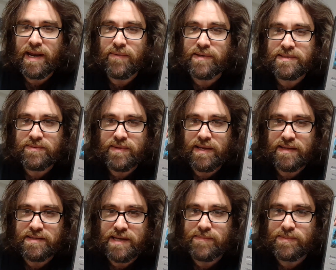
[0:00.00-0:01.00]
I wish we had
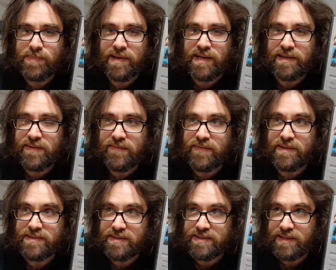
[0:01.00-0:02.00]
James Bond
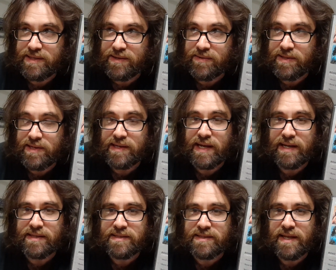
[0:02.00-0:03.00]
conventions here in the
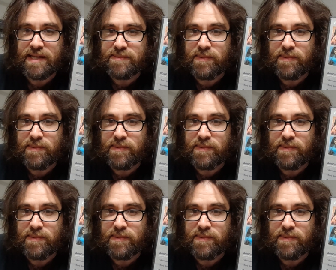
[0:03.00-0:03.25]
United States,